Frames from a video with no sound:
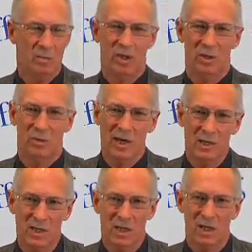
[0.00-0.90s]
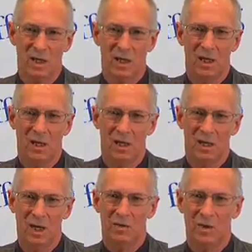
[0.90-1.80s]
But the rest of
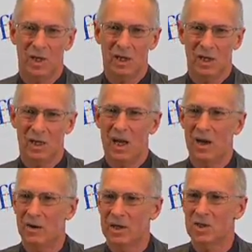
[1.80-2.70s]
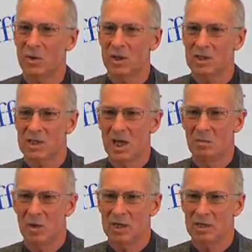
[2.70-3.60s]
the country didn't encounter its real
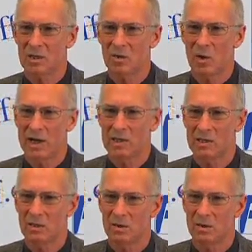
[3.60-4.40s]
estate bust quite